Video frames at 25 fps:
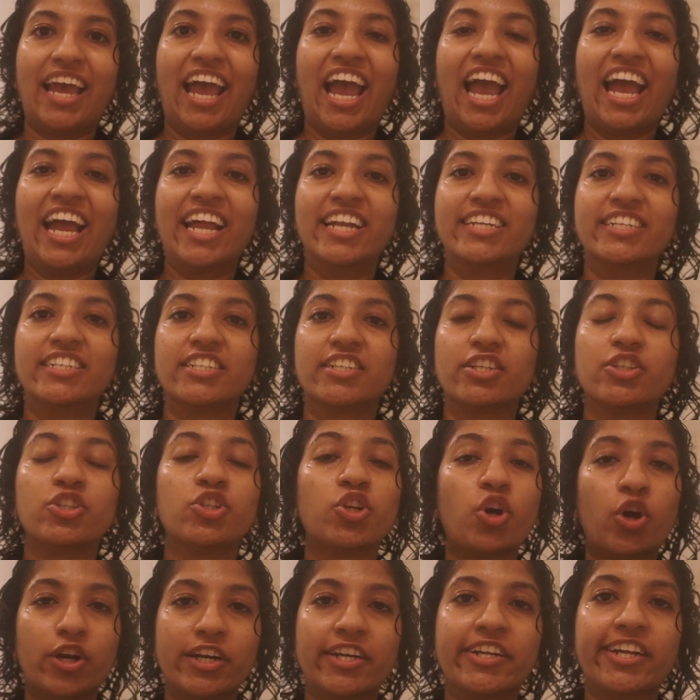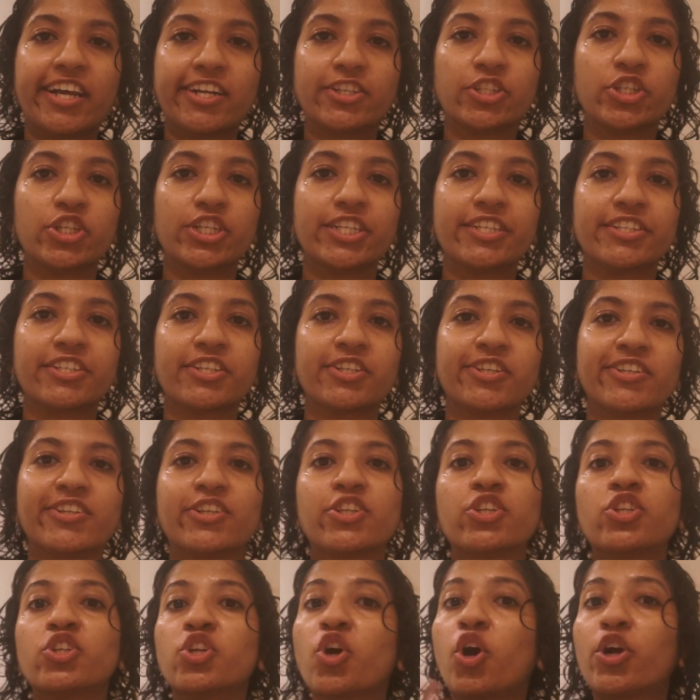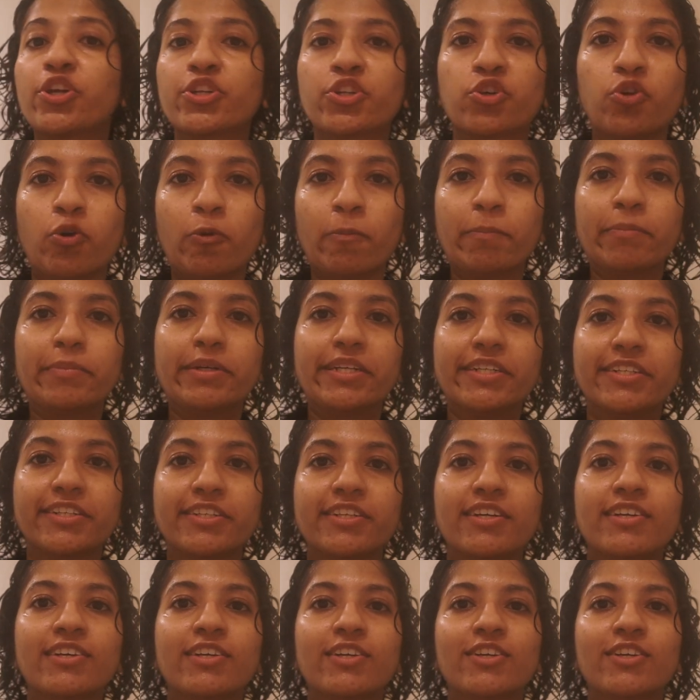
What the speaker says: and not touch it, not comb it.